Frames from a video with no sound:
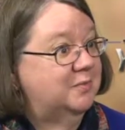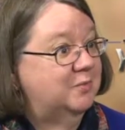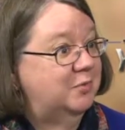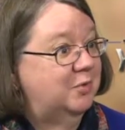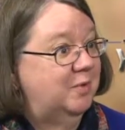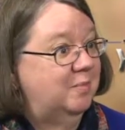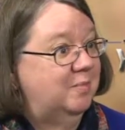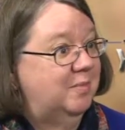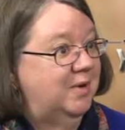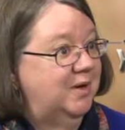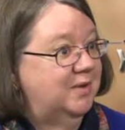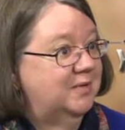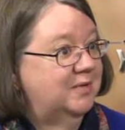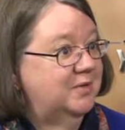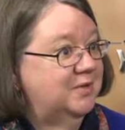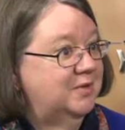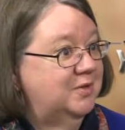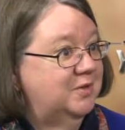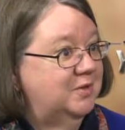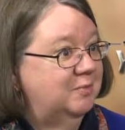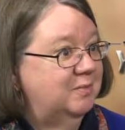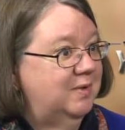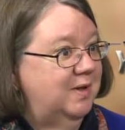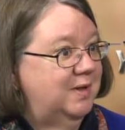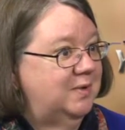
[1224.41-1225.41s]
for a month
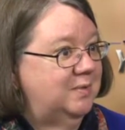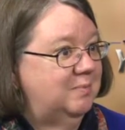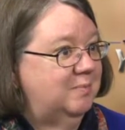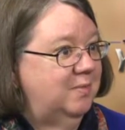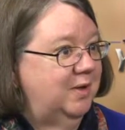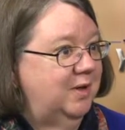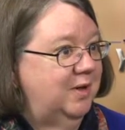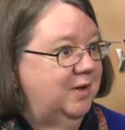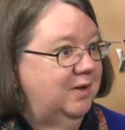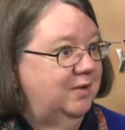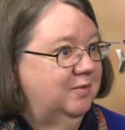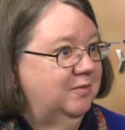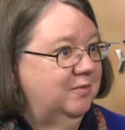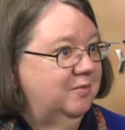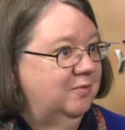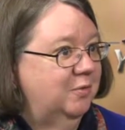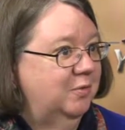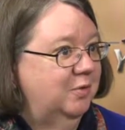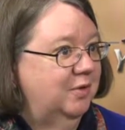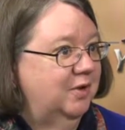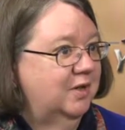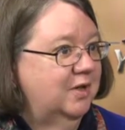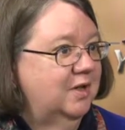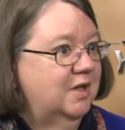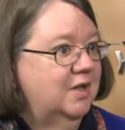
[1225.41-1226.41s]
to raise money
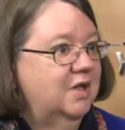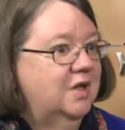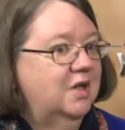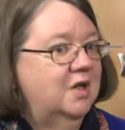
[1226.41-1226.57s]
for it.